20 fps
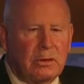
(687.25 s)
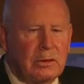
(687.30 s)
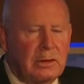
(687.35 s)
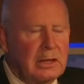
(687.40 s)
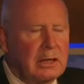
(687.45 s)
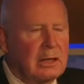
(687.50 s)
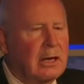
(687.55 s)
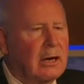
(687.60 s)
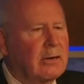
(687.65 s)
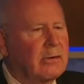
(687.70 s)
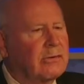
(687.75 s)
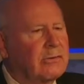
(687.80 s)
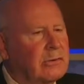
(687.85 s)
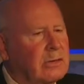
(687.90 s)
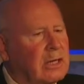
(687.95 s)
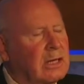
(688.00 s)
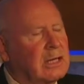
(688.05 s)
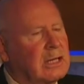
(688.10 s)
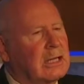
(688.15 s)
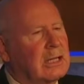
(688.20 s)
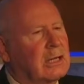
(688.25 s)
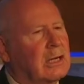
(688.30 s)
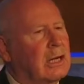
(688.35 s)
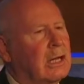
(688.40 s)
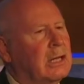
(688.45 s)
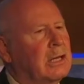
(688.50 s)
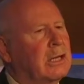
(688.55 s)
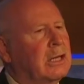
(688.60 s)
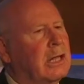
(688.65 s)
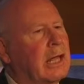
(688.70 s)
did our study
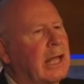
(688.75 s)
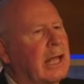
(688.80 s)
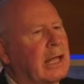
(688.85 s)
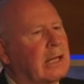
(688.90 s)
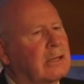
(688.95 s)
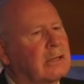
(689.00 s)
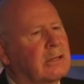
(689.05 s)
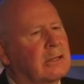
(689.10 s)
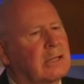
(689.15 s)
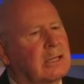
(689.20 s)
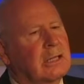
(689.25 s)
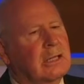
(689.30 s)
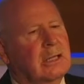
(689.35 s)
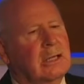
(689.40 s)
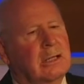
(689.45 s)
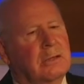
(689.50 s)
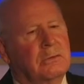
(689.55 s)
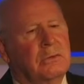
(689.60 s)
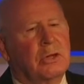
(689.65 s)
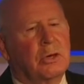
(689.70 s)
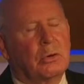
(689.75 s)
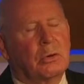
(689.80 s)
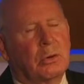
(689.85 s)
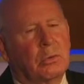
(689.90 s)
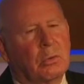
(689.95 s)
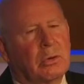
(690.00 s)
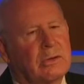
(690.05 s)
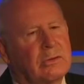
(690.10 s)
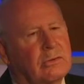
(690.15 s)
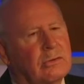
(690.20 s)
on at the
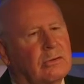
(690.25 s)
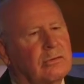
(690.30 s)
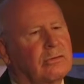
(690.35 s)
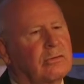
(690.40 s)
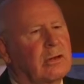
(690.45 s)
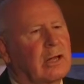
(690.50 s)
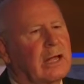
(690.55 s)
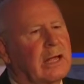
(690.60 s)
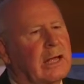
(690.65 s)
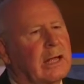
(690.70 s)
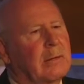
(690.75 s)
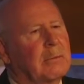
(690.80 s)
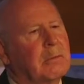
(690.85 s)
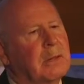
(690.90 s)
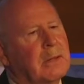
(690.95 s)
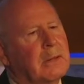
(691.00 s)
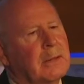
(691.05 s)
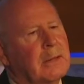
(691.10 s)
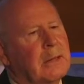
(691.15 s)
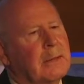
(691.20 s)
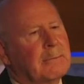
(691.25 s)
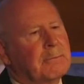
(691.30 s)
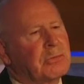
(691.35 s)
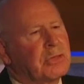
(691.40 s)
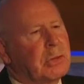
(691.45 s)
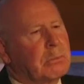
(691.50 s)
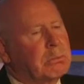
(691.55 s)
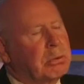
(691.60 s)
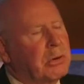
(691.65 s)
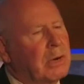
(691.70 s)
NOAA Research Lab.
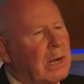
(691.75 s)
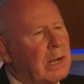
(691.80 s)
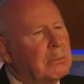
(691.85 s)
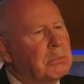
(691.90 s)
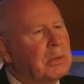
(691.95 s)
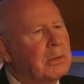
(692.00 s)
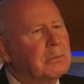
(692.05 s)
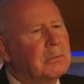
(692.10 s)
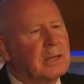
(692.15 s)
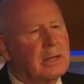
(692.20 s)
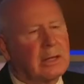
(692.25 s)
The problem